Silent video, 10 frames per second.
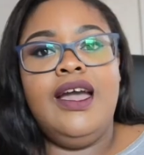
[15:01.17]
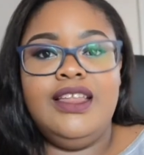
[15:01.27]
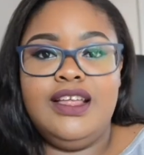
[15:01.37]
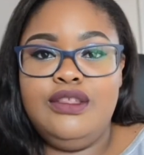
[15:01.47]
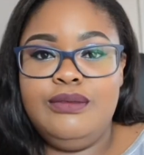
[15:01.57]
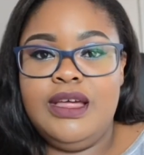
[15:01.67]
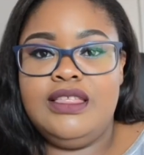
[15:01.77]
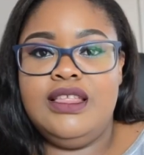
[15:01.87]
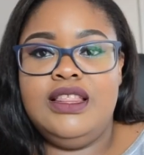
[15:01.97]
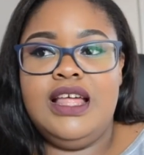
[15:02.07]
Another
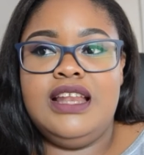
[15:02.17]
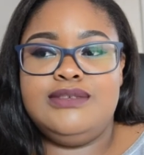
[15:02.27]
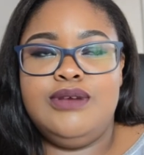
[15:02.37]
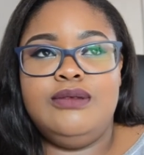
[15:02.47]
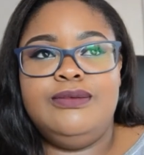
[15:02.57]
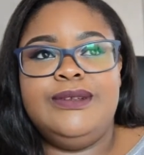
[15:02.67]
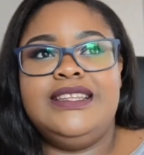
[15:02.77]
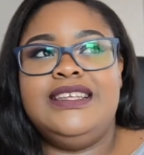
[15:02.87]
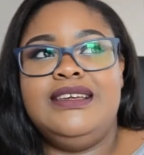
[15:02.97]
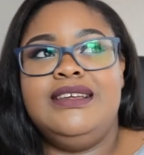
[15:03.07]
method is probably
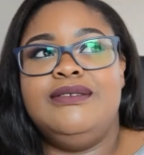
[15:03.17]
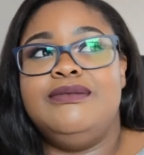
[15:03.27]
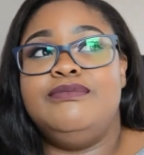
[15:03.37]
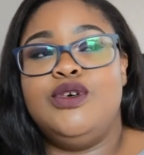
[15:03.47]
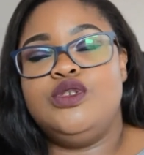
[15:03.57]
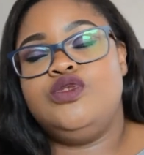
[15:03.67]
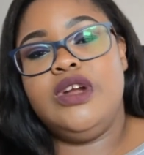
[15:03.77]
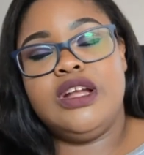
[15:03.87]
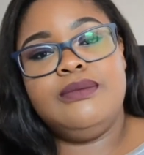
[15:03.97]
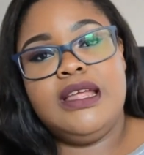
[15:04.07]
the most
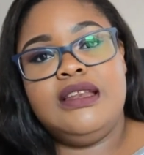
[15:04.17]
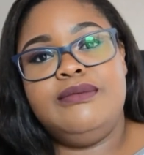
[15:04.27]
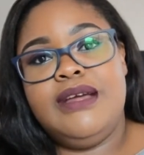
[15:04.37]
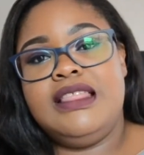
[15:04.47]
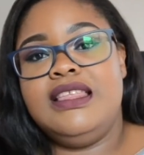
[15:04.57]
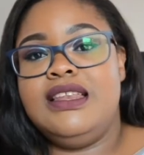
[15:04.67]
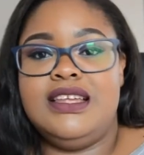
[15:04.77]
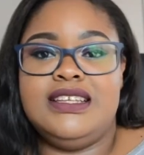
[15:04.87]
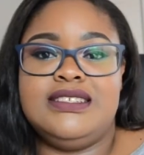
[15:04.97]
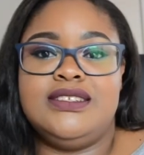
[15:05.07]
recommended method
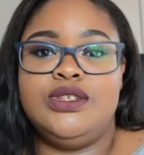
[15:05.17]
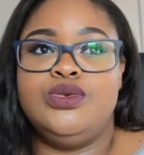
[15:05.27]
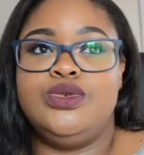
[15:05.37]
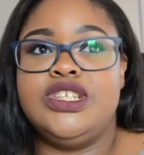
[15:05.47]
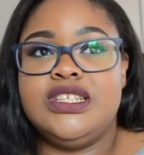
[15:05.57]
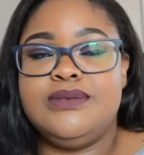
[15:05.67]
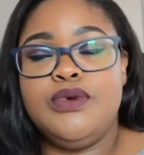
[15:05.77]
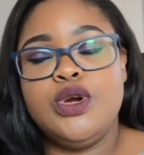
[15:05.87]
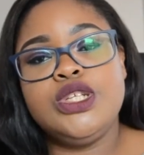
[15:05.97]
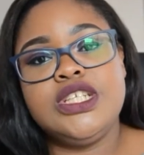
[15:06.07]
is to just
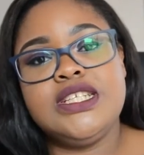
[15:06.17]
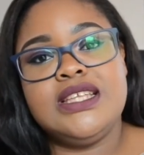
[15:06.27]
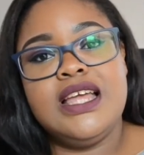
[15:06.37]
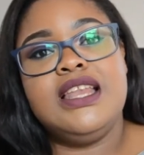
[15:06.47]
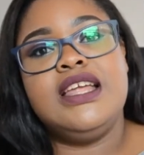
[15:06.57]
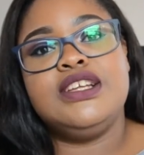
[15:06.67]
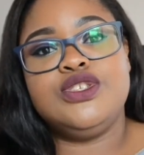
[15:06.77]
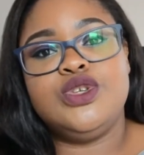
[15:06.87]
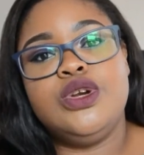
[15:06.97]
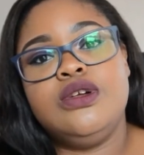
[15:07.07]
purchase an
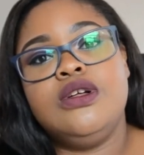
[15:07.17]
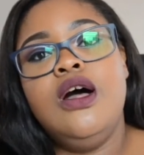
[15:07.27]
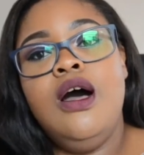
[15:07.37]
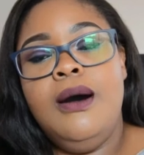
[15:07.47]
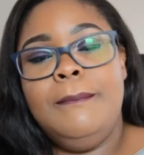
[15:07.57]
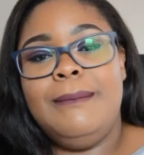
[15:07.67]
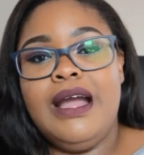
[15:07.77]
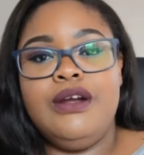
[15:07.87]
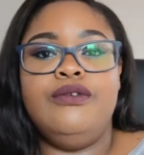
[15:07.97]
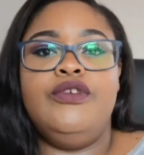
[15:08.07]
external
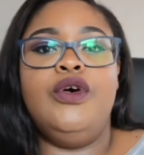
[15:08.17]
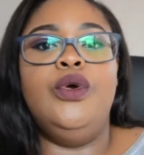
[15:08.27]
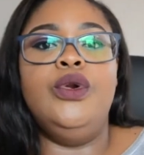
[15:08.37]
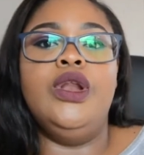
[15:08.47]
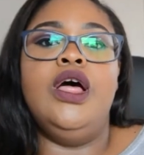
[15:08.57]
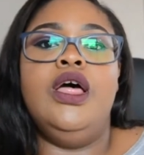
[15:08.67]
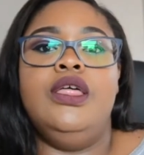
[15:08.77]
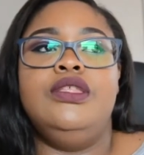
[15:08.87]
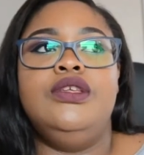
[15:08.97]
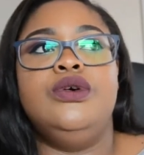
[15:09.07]
microphone.
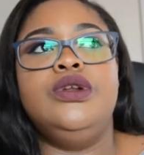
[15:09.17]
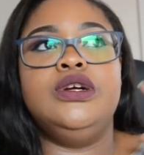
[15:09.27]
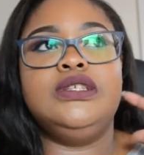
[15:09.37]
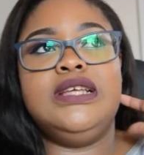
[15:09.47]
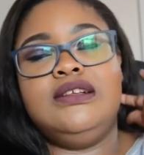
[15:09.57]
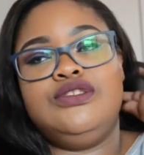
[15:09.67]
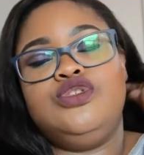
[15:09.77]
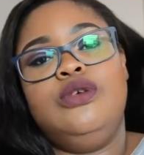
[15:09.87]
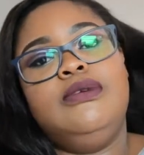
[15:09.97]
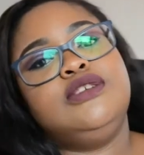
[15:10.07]
The audio sounds
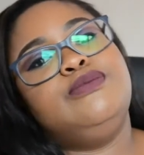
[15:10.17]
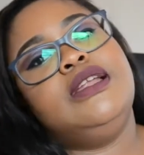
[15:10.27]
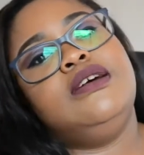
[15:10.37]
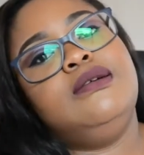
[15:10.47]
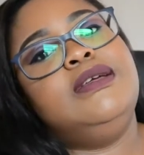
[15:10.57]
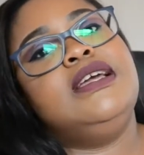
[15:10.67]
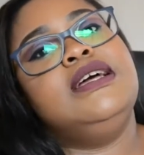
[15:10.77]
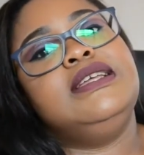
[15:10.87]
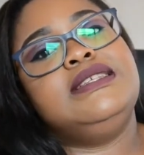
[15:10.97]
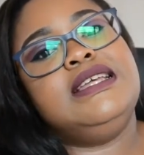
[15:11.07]
so much better
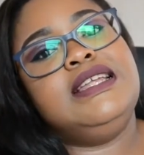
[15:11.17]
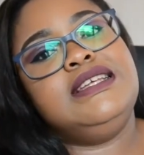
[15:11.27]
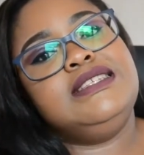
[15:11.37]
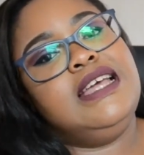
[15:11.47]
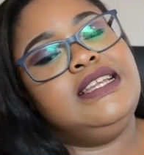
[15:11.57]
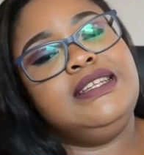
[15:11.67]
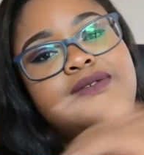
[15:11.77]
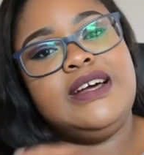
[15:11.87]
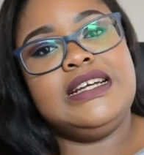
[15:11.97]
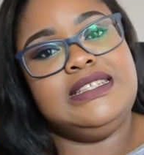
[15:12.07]
because it is a
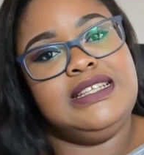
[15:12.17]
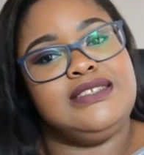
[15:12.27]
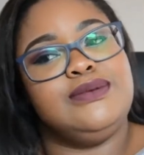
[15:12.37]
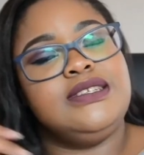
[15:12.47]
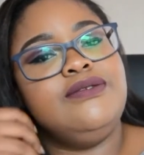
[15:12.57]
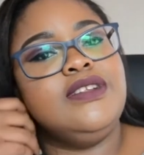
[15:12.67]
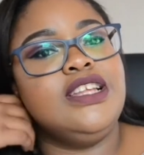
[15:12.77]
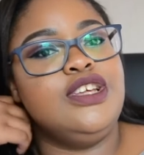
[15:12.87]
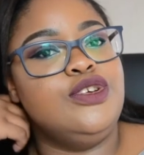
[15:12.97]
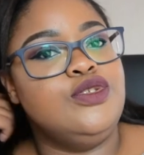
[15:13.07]
device
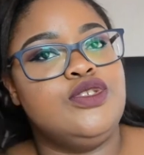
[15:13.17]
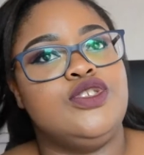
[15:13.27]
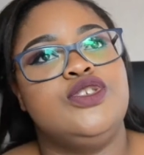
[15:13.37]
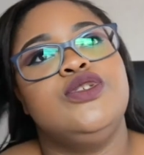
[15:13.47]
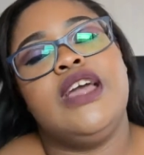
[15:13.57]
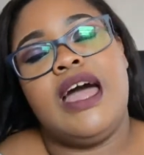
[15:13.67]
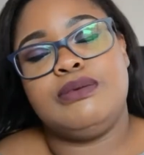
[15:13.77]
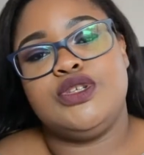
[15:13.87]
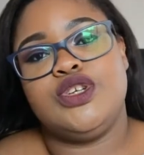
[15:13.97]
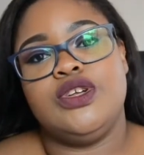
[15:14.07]
specifically used to
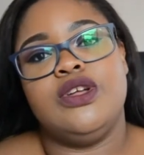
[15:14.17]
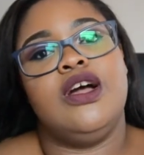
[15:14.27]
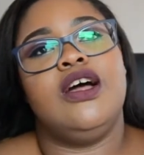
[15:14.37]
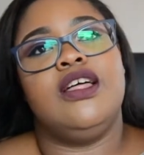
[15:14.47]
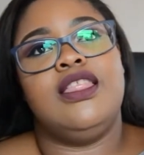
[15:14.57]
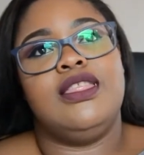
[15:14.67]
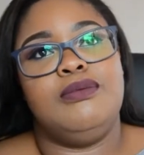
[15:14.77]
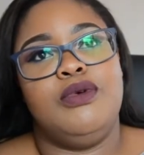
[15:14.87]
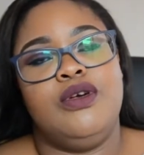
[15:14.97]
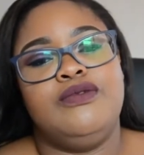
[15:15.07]
capture the
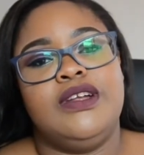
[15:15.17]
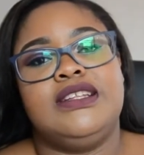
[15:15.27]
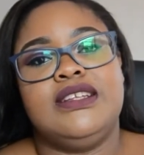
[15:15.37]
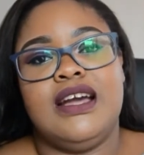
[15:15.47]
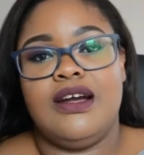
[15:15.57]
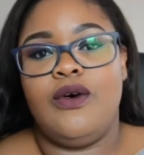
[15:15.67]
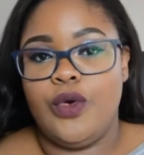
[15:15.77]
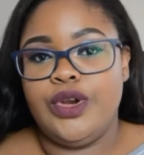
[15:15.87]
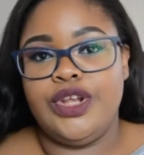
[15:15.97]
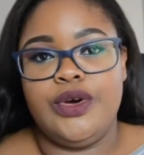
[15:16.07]
perfect
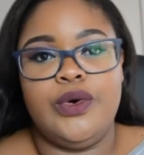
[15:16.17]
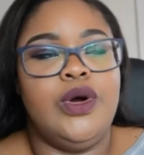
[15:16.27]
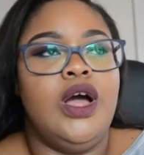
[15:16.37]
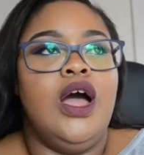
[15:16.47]
audio.